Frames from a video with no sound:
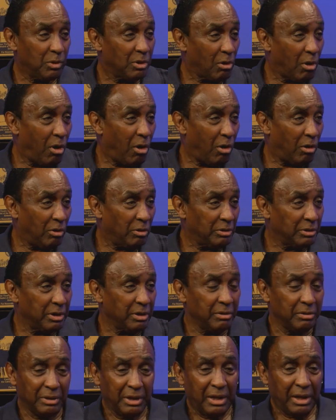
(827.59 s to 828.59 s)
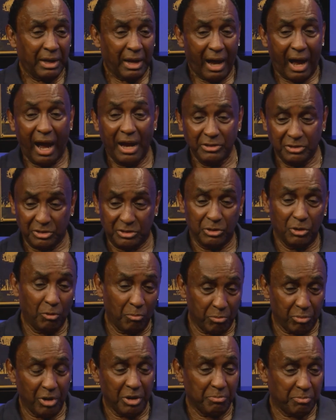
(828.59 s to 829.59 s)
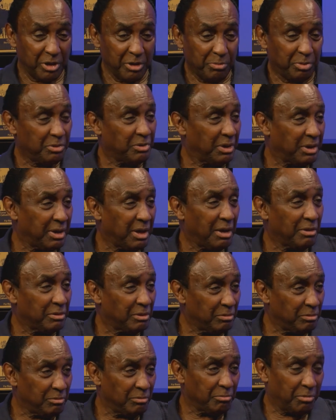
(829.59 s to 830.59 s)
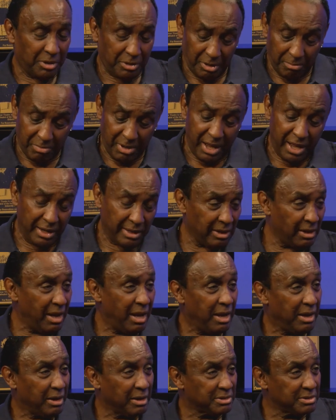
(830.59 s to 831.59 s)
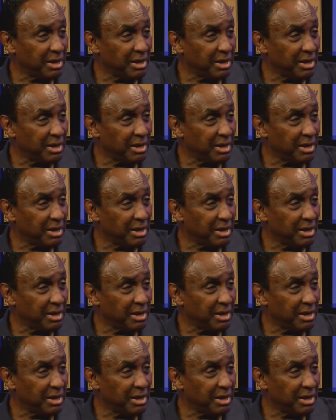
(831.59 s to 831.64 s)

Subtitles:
it all. I still bring people together with a bad leg. It's